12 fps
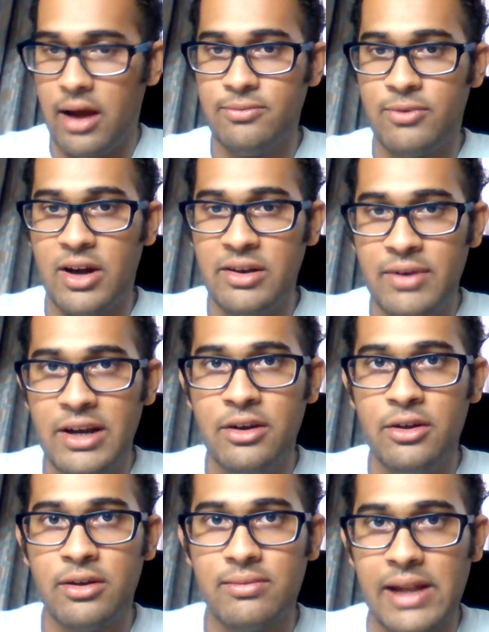one way
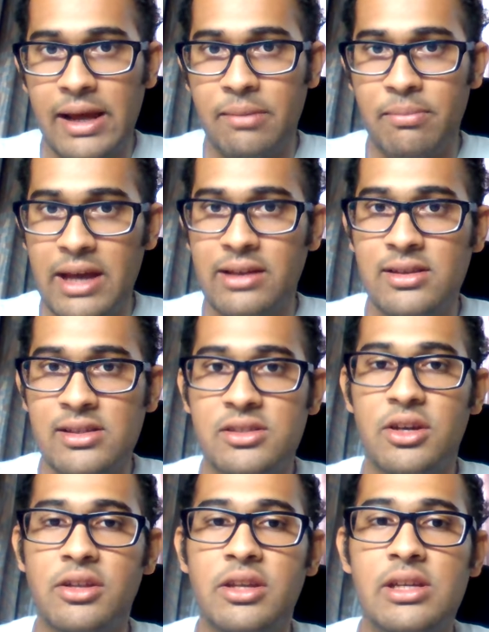to, like, make this
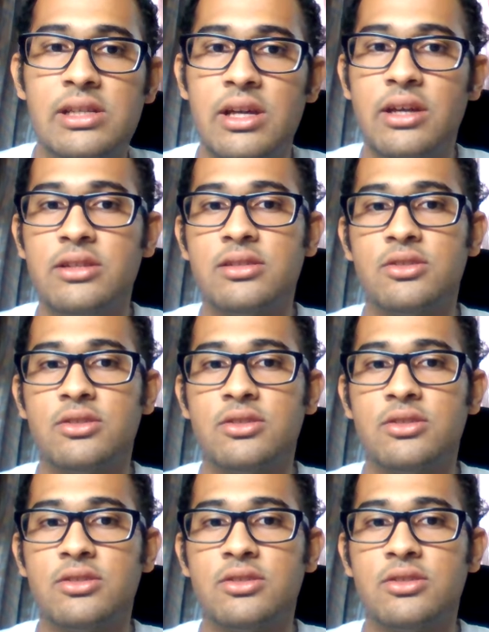journey easier is